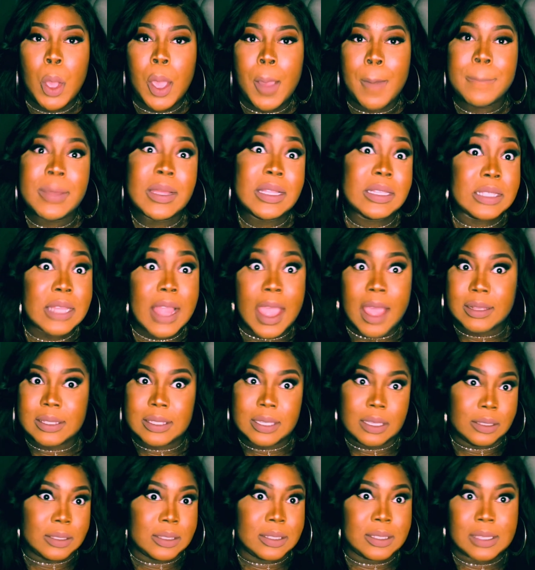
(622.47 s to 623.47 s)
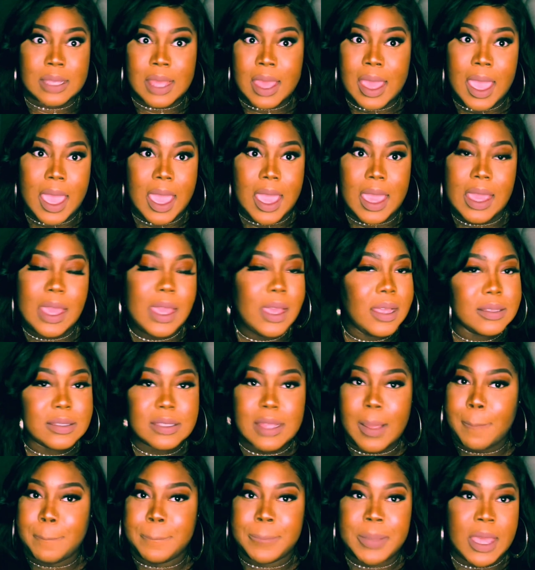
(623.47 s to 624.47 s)
But now today, he's
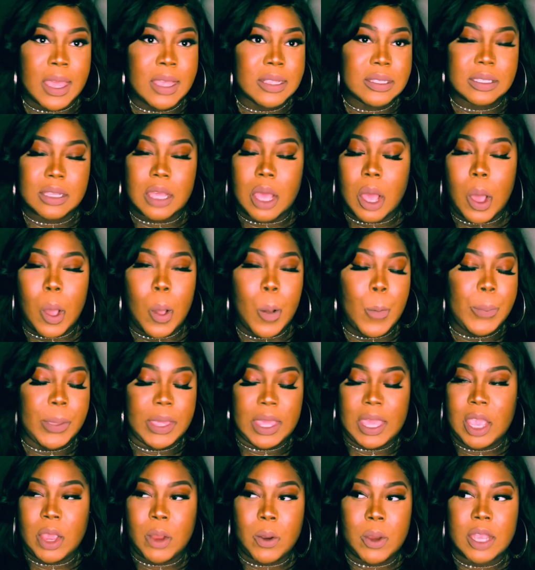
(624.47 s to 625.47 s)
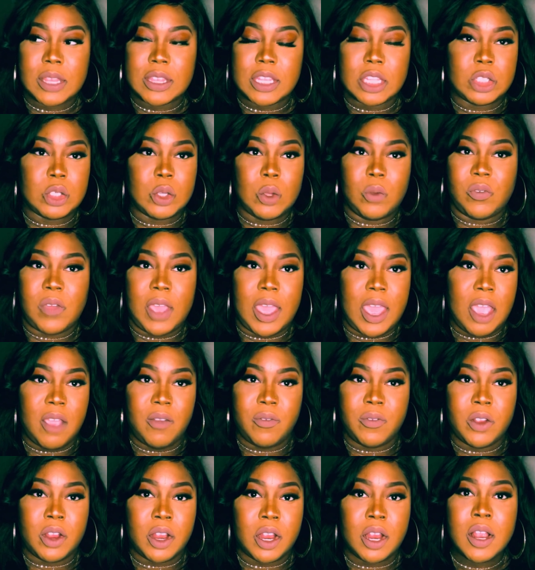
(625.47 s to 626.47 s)
the best co-parent that you've
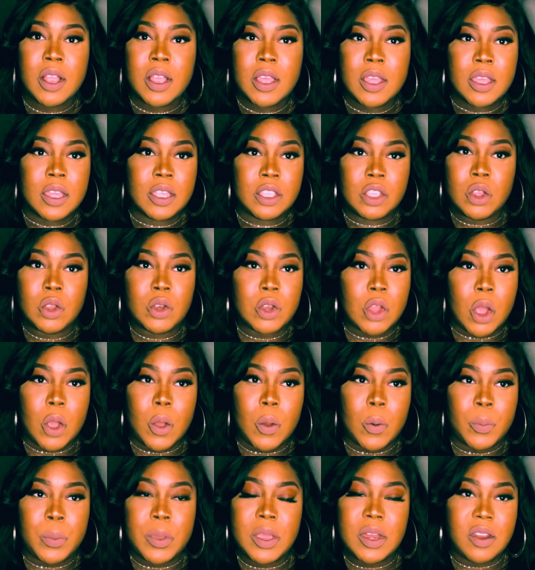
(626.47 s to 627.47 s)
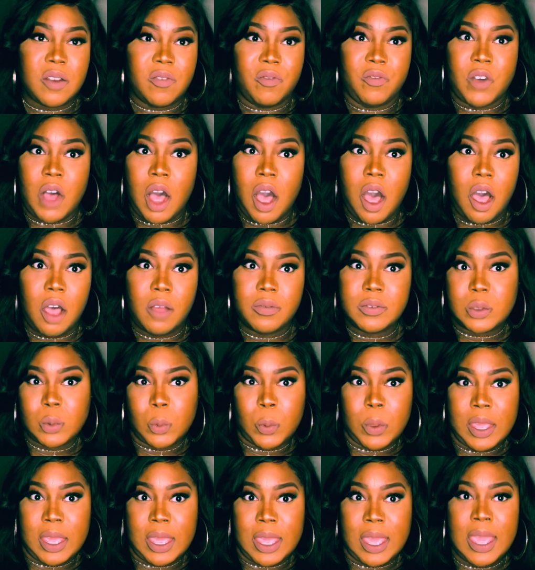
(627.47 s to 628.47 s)
ever, been involved
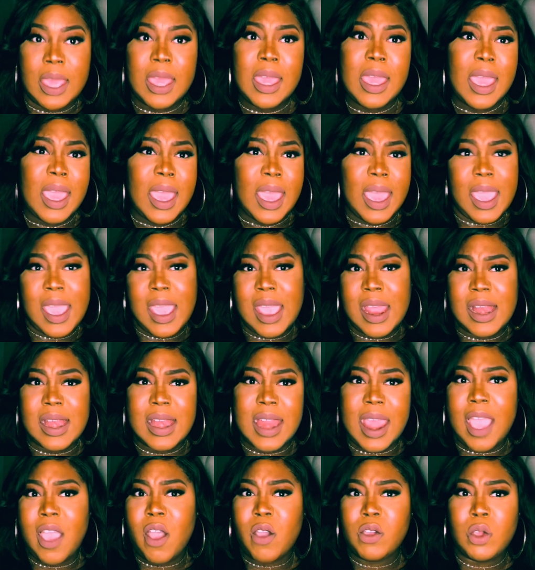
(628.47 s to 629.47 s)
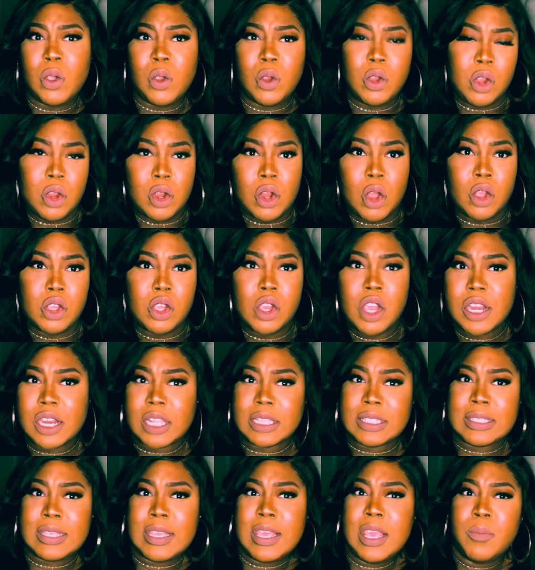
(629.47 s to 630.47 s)
with. And now you're gonna
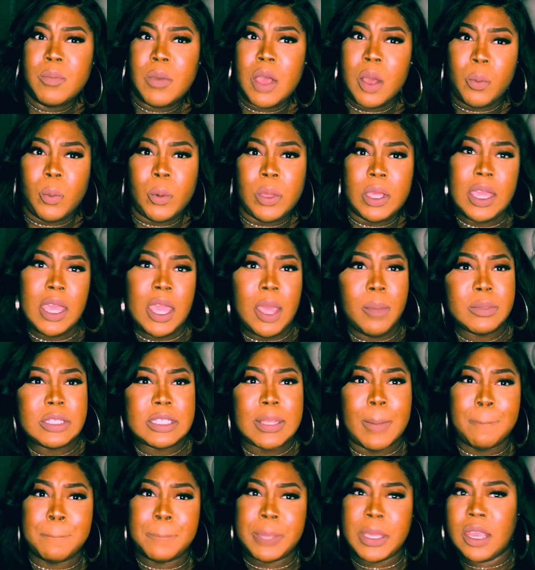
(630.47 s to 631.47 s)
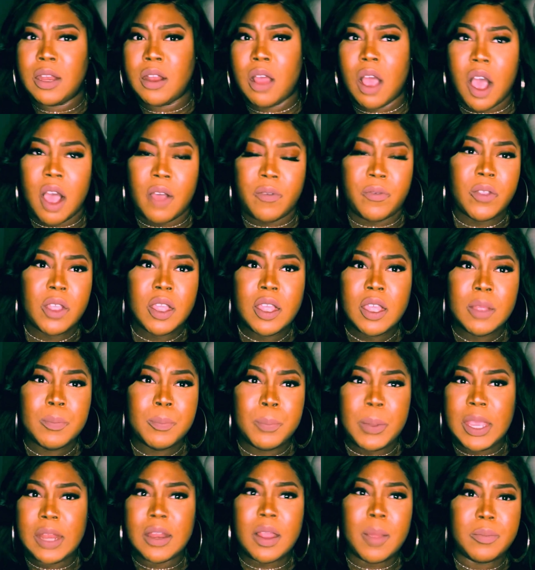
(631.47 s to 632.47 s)
team up with him to beat up
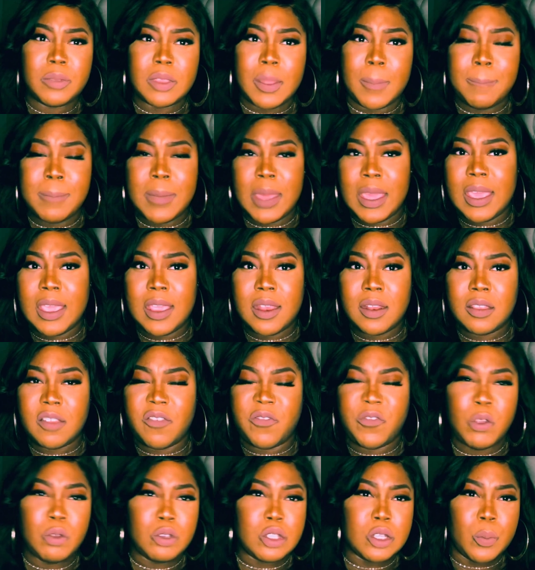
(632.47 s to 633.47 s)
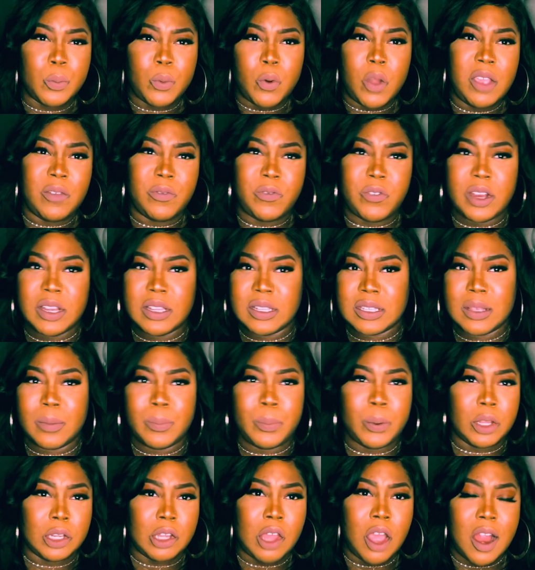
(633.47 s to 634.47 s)
the men, the future boyfriends in
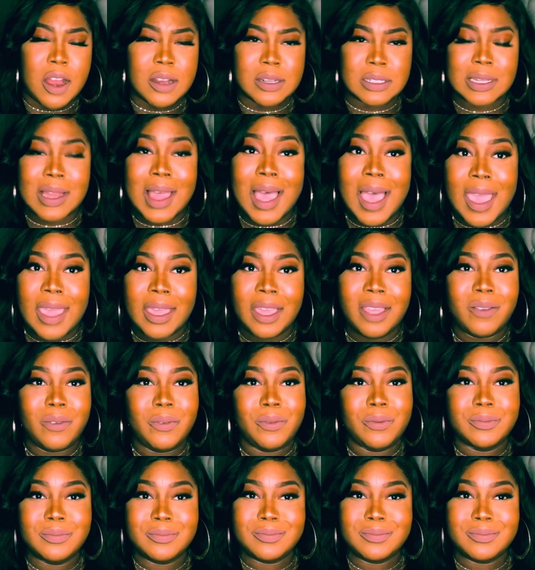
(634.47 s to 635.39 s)
Pilar's life.